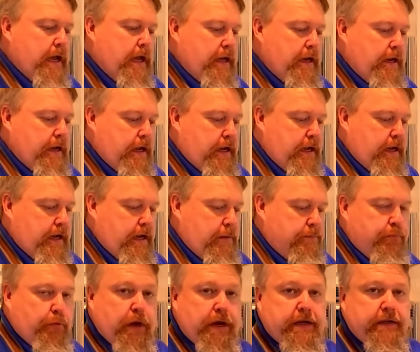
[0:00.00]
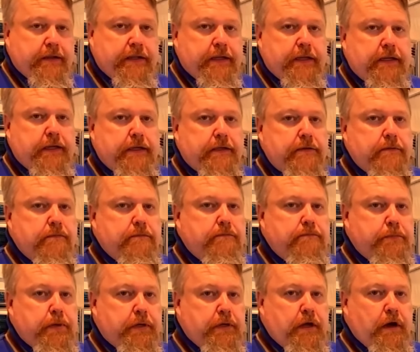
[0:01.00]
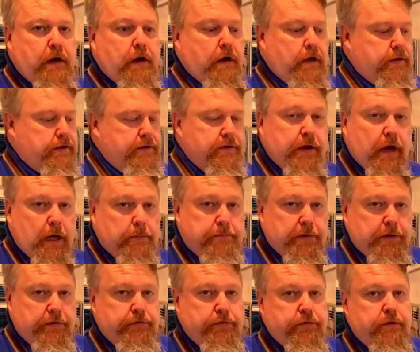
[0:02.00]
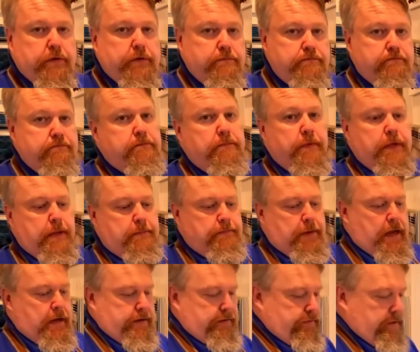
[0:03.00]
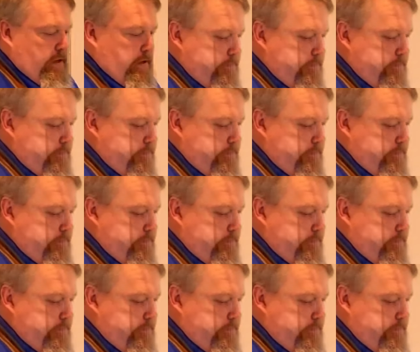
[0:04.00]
add a praline pecan topping to it and back in